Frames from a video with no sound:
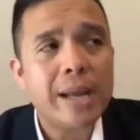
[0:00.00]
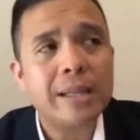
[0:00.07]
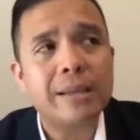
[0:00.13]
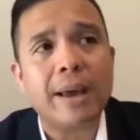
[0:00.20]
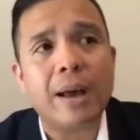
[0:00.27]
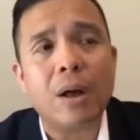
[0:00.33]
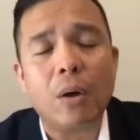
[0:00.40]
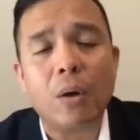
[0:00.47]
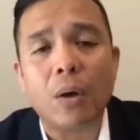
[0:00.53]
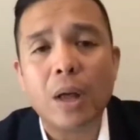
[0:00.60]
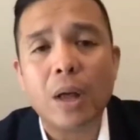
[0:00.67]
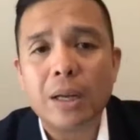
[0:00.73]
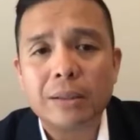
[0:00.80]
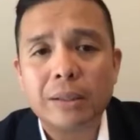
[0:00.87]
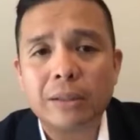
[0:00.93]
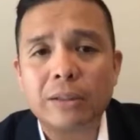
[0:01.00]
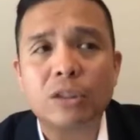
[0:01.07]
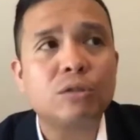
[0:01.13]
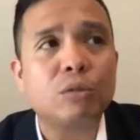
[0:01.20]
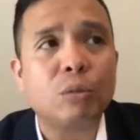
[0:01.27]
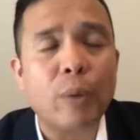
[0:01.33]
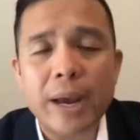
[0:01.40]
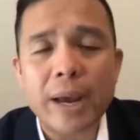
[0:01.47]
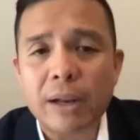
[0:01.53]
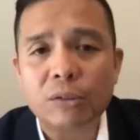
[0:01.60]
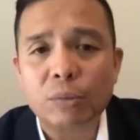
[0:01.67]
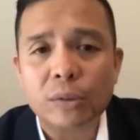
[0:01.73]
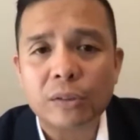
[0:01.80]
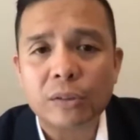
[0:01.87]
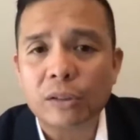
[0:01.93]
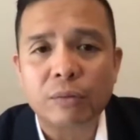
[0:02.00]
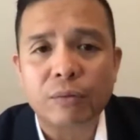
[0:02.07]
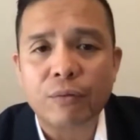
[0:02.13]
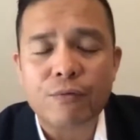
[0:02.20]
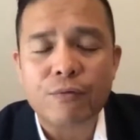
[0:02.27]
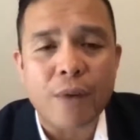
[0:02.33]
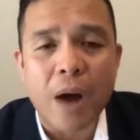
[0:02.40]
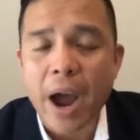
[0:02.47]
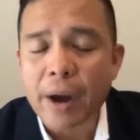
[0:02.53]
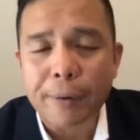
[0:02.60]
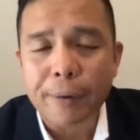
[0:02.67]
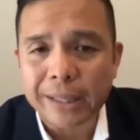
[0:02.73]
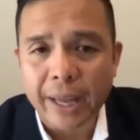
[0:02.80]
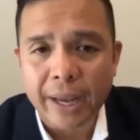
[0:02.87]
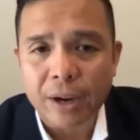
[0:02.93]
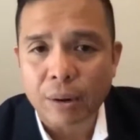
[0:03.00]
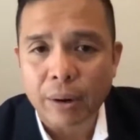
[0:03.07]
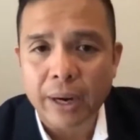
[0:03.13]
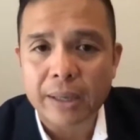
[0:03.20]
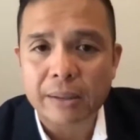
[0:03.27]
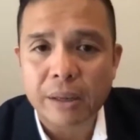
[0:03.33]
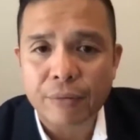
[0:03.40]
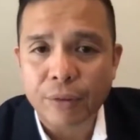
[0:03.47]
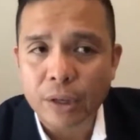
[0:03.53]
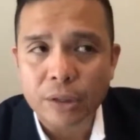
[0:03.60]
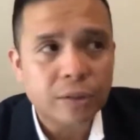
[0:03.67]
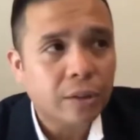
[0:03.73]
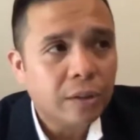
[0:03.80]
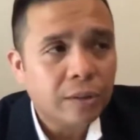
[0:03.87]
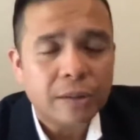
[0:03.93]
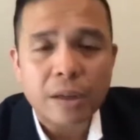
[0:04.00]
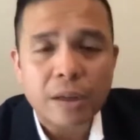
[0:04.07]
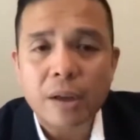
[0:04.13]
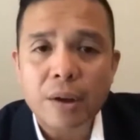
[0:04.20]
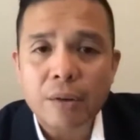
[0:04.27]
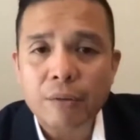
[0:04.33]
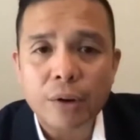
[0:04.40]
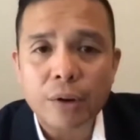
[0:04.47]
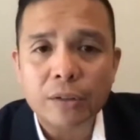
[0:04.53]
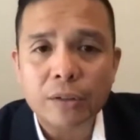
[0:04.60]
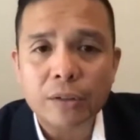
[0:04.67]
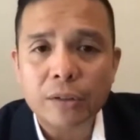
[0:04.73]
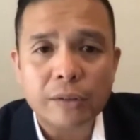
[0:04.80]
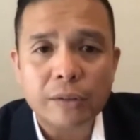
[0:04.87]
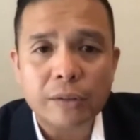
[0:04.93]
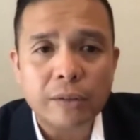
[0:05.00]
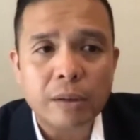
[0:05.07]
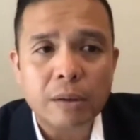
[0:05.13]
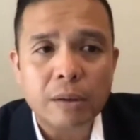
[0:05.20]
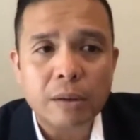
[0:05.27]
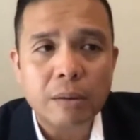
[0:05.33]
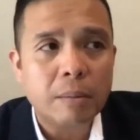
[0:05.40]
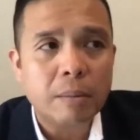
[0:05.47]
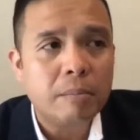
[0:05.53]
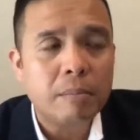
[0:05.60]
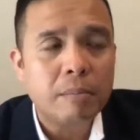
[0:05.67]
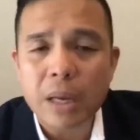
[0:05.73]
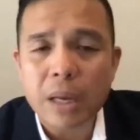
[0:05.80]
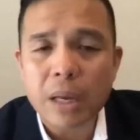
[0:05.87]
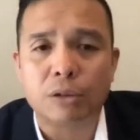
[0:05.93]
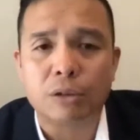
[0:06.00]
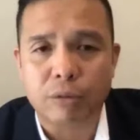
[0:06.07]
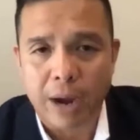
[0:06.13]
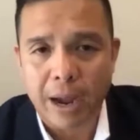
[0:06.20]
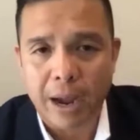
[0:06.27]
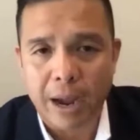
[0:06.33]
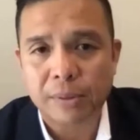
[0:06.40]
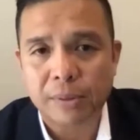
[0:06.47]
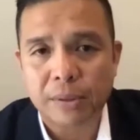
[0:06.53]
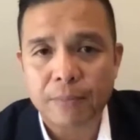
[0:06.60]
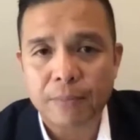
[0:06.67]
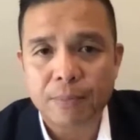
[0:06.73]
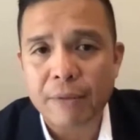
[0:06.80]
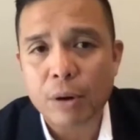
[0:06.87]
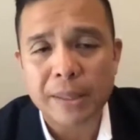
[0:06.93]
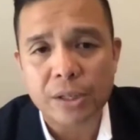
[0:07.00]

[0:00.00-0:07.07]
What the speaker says: tell that the serratus was just firing like crazy versus the middle traps for